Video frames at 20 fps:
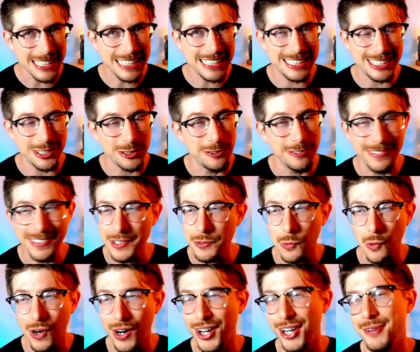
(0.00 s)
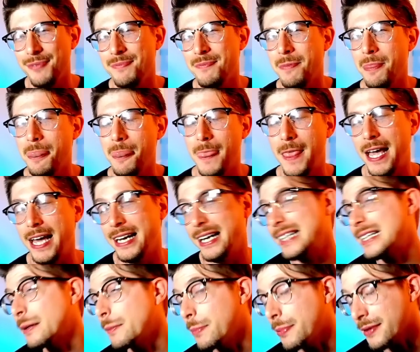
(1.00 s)
2v1, and I
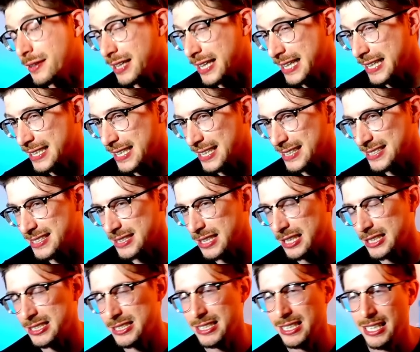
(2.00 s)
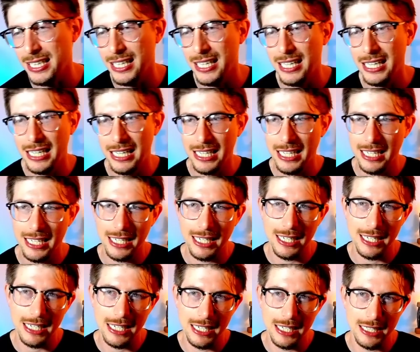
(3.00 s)
can play it as such.
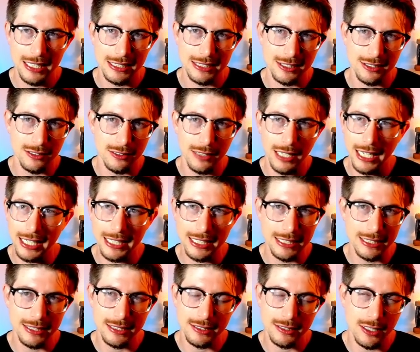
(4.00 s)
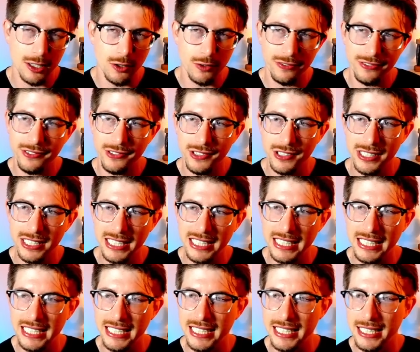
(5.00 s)
So I can go for
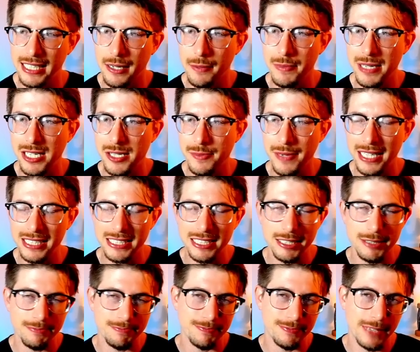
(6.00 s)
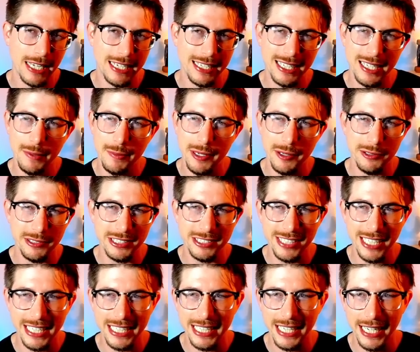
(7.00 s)
the Meteor Mash here. I can come in with
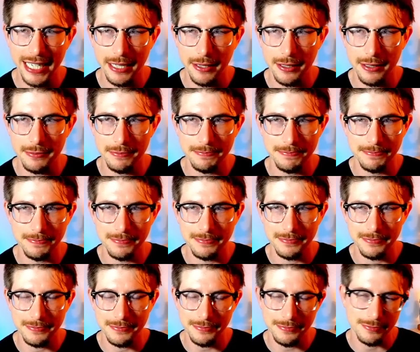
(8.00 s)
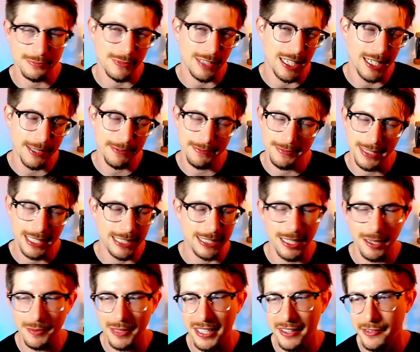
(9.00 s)
Dragonite. Yeah, they
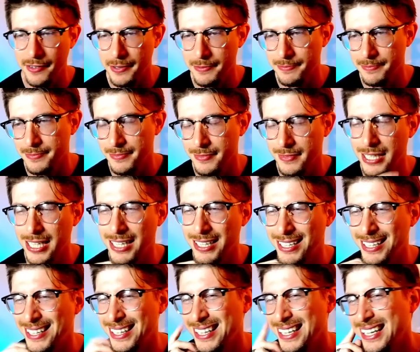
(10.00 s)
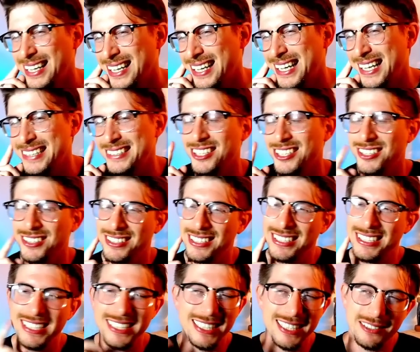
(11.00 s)
top left. So
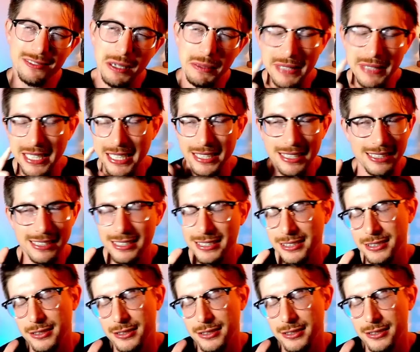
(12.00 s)
GG's, well played.